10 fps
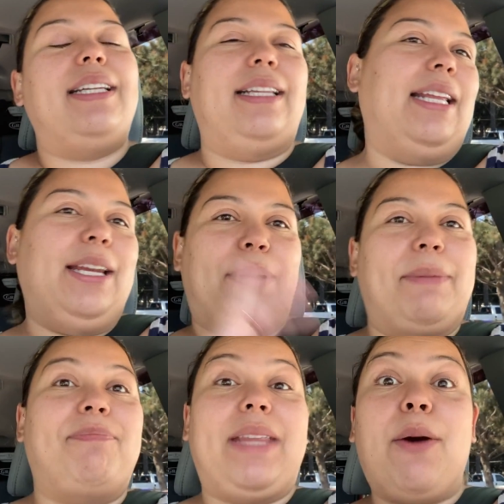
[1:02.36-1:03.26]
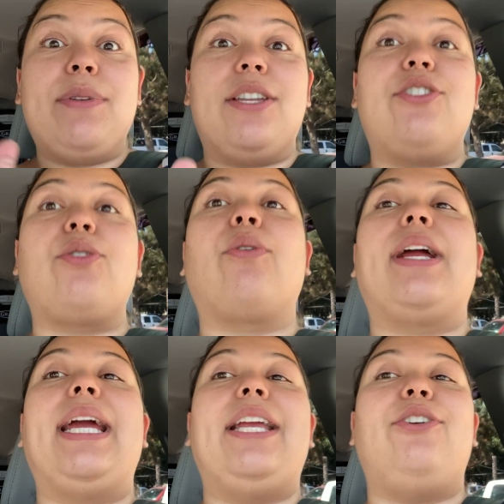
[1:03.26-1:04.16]
anyway, that was a
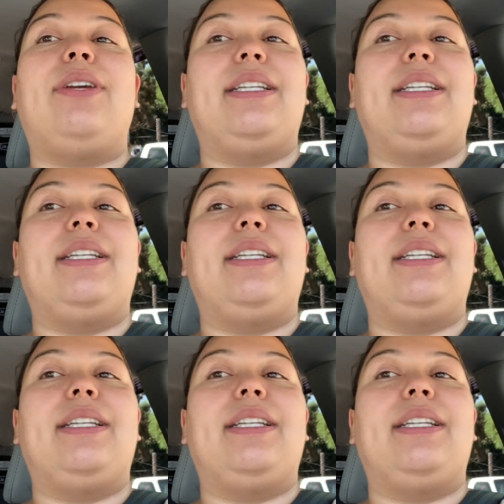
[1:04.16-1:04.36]
story, and you can